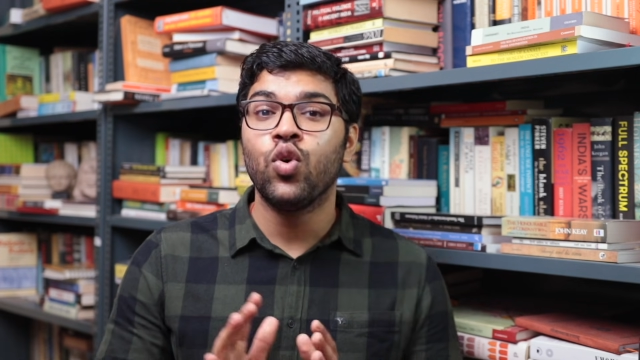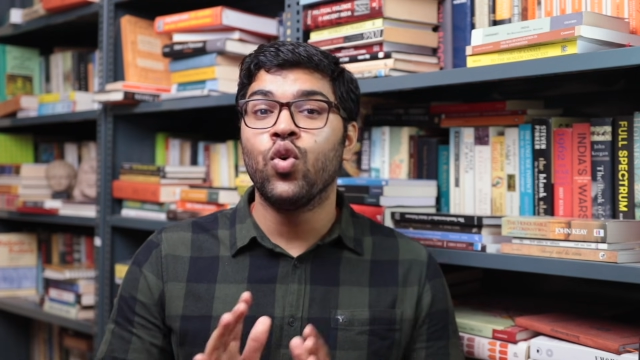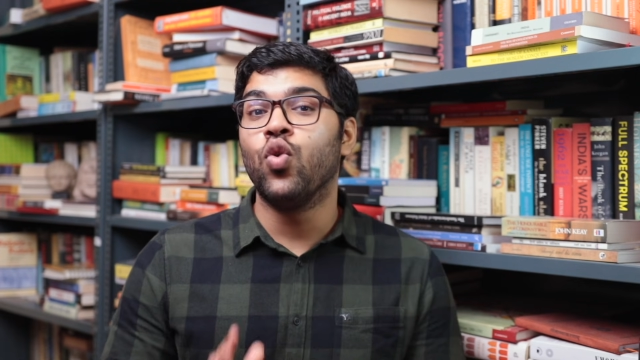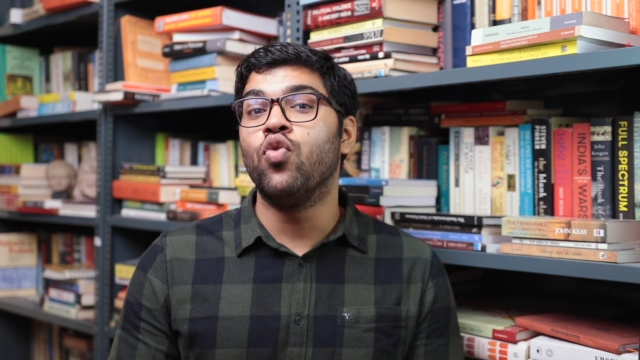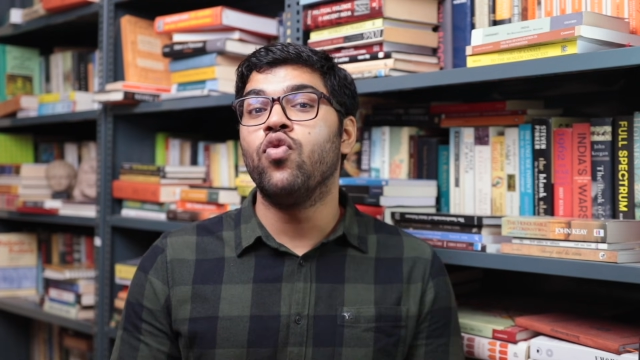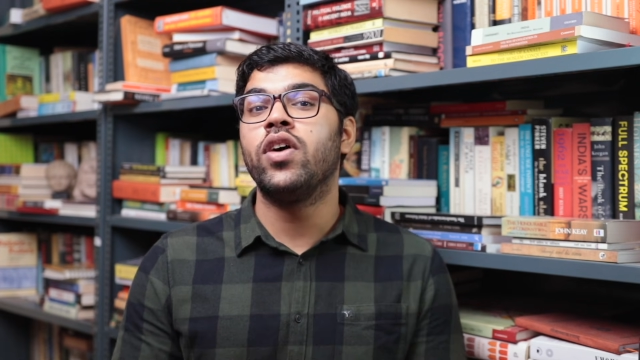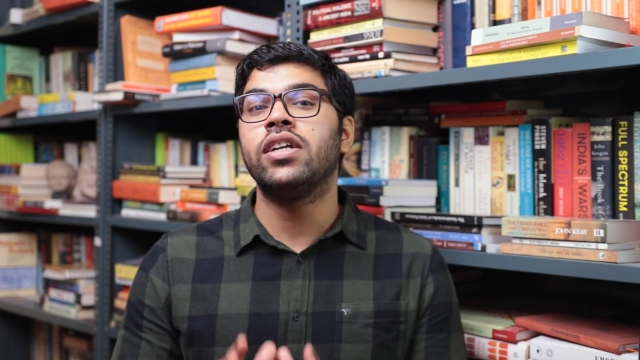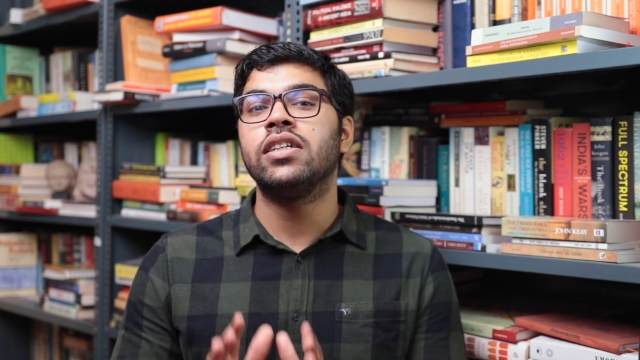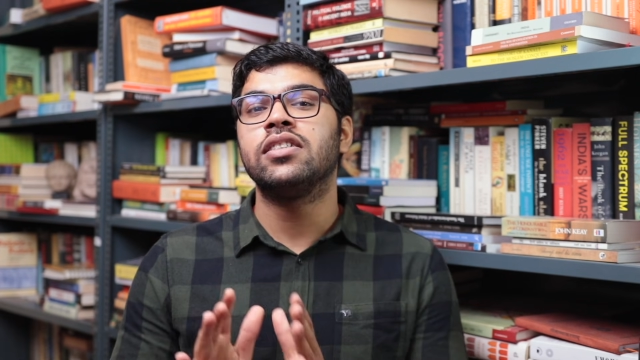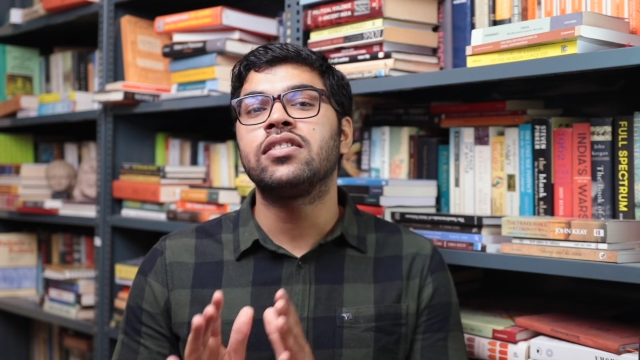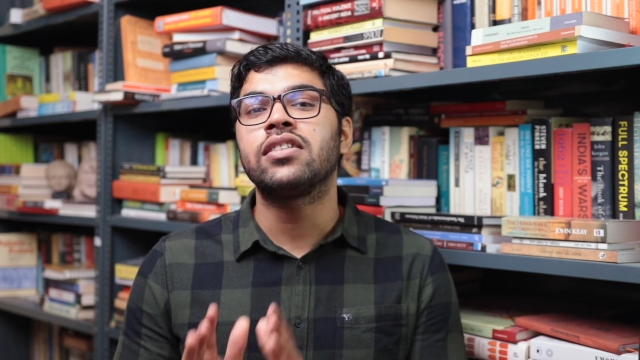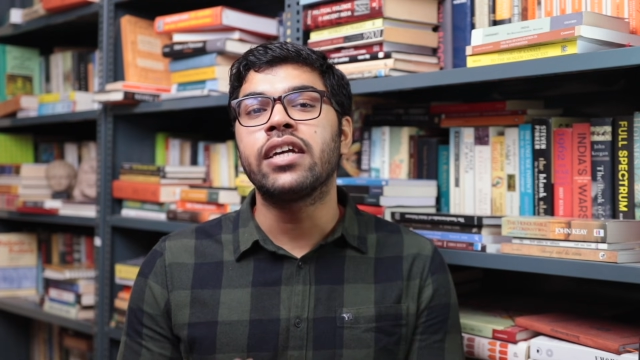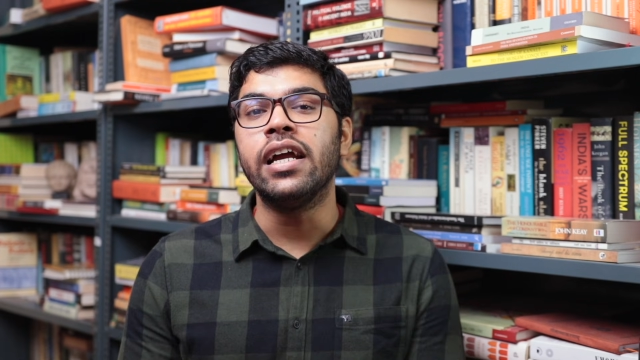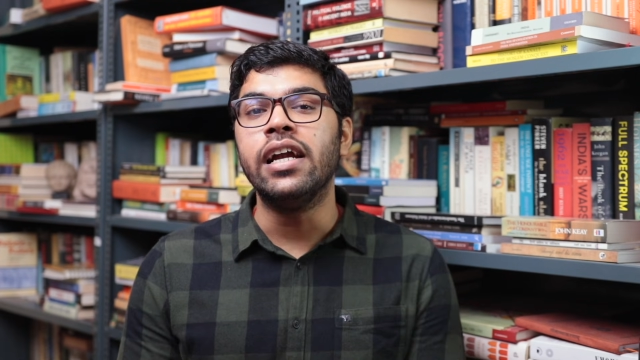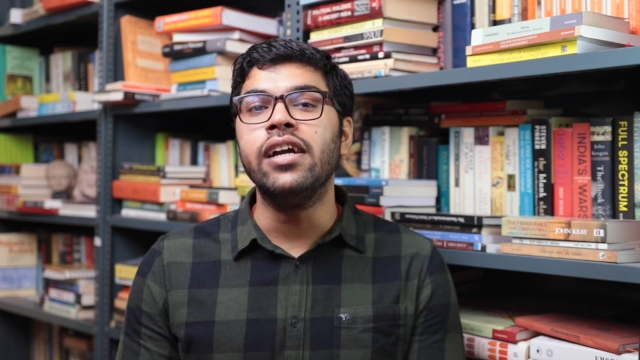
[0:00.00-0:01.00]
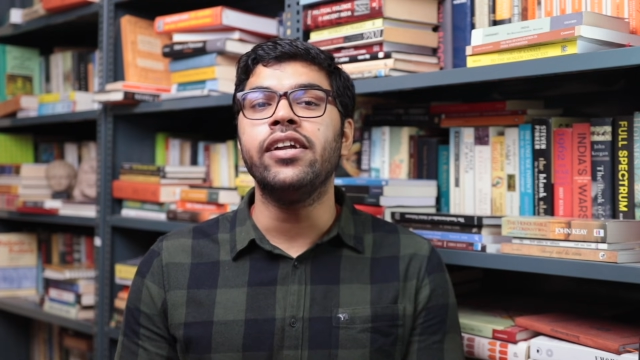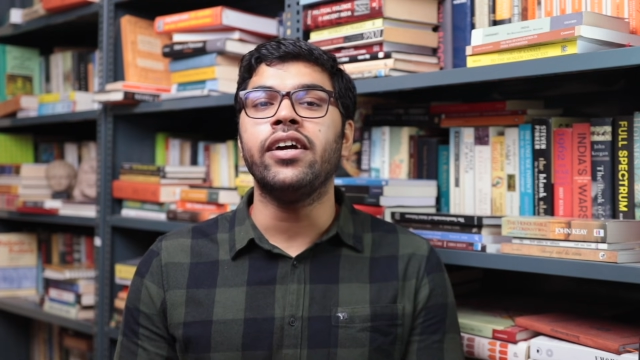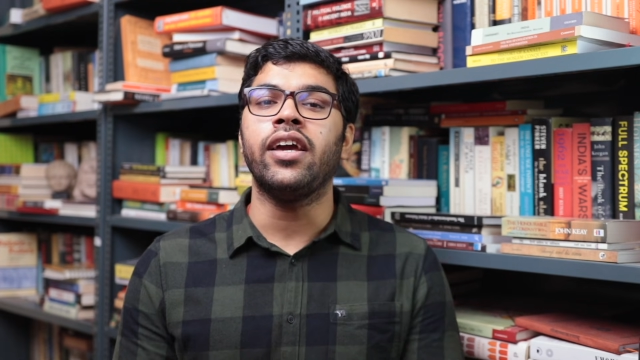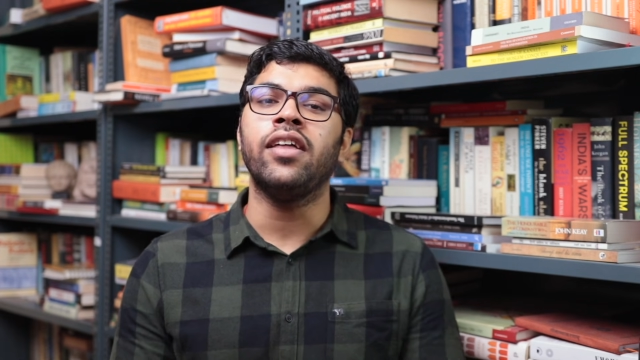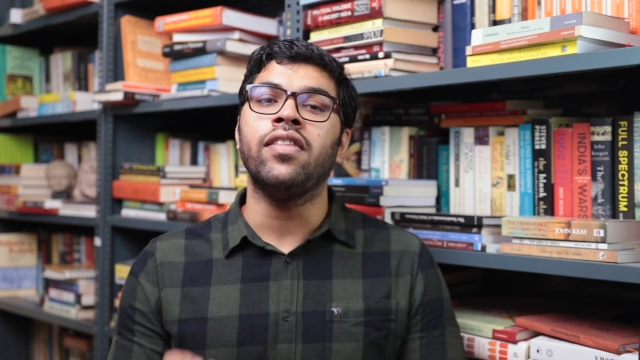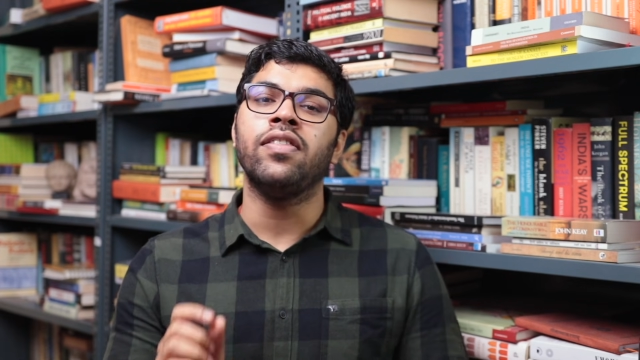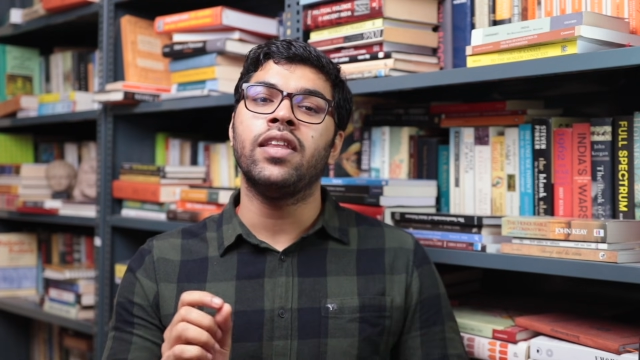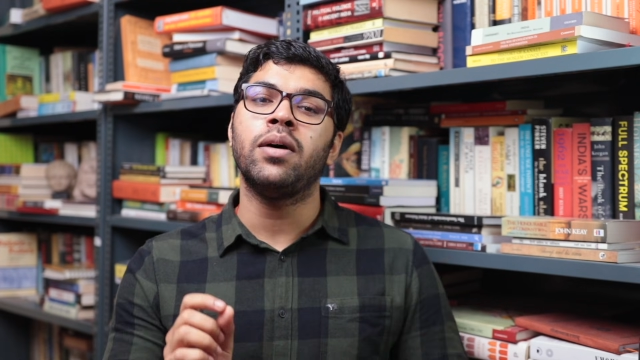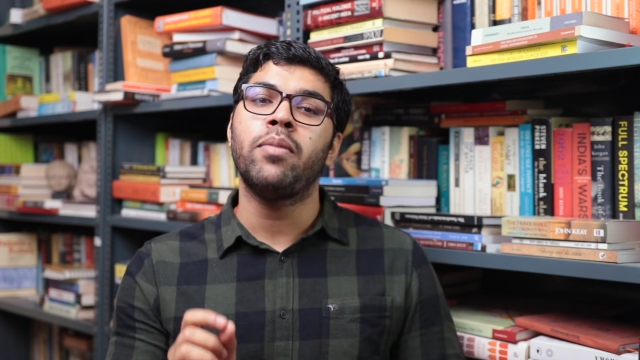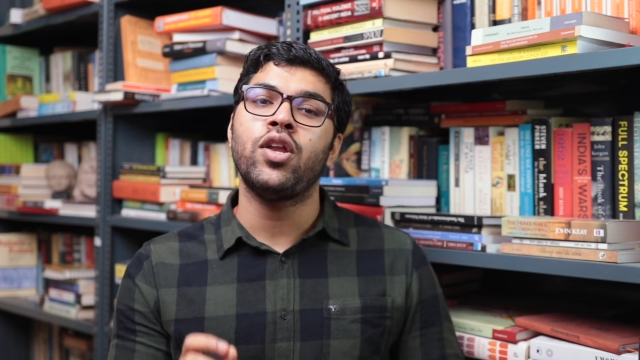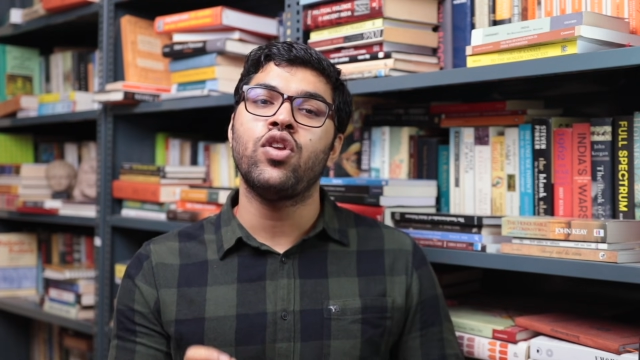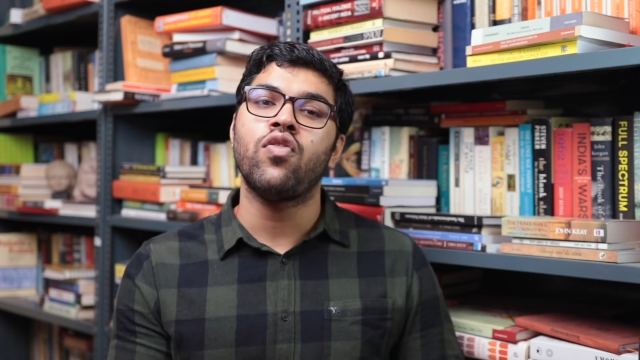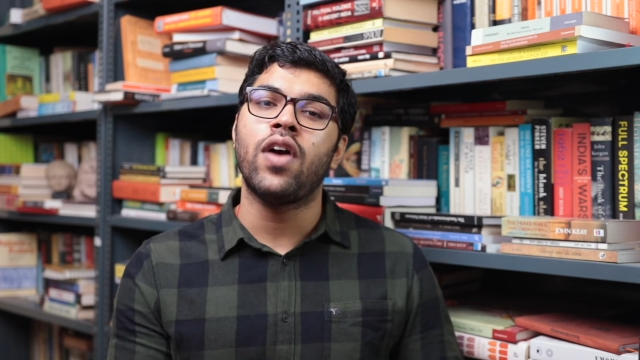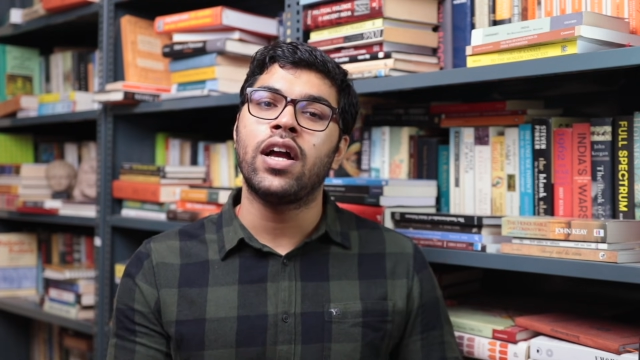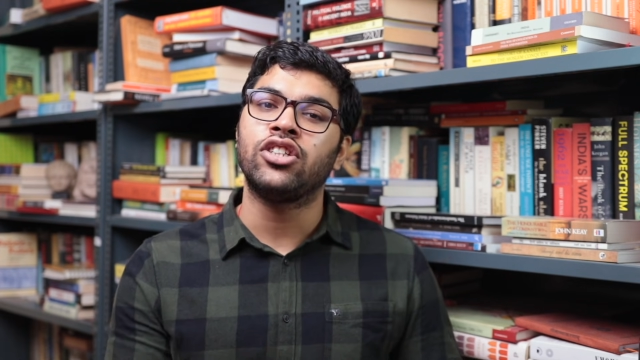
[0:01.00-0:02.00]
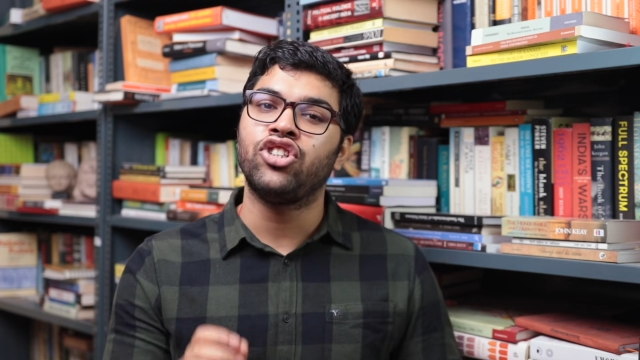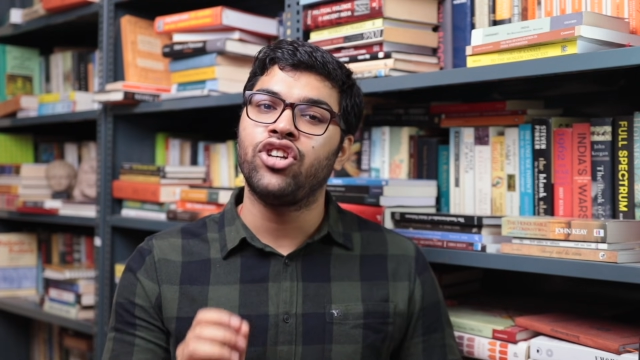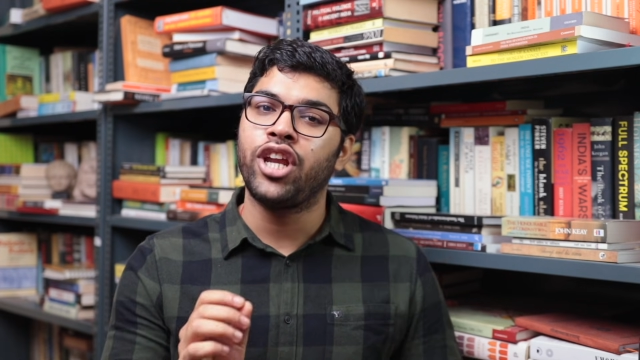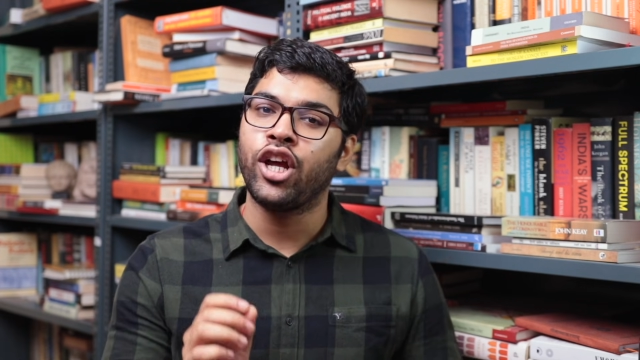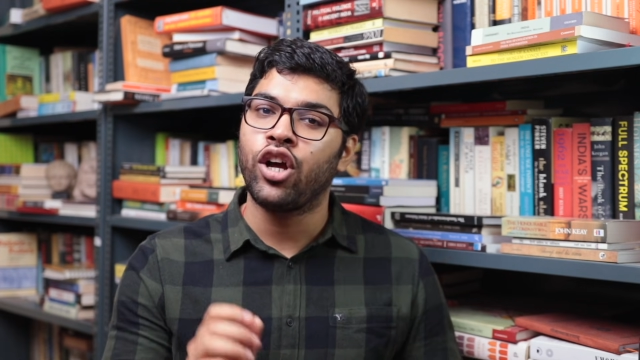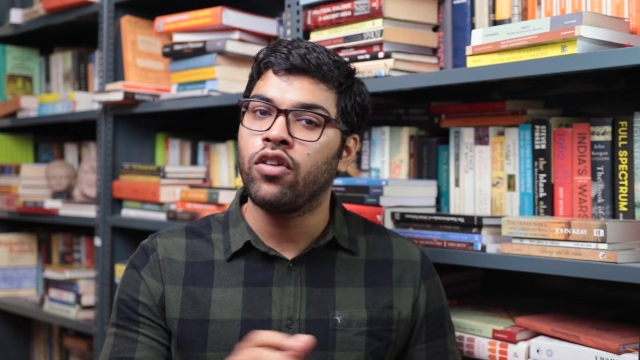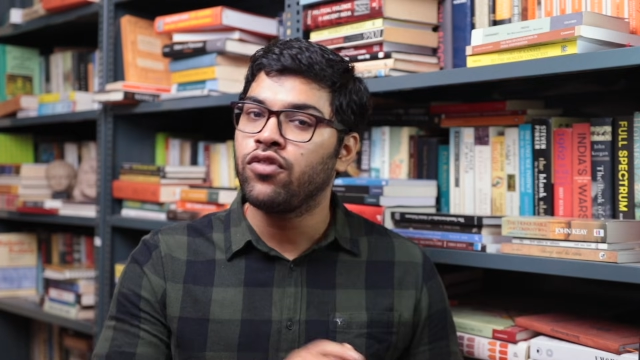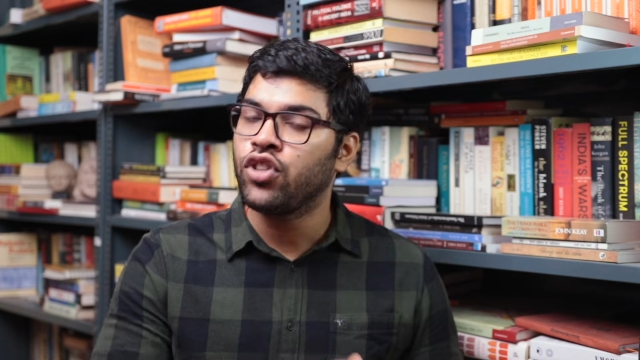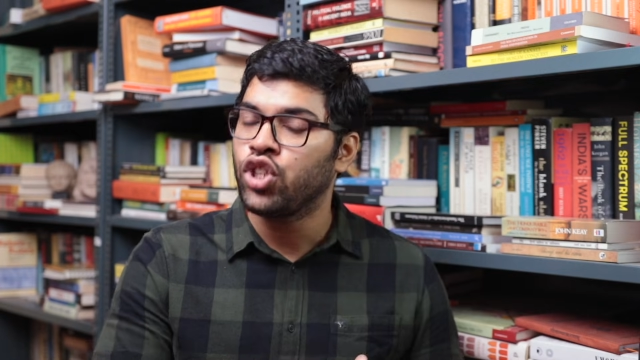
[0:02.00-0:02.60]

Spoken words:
who were skilled in the manufacturing of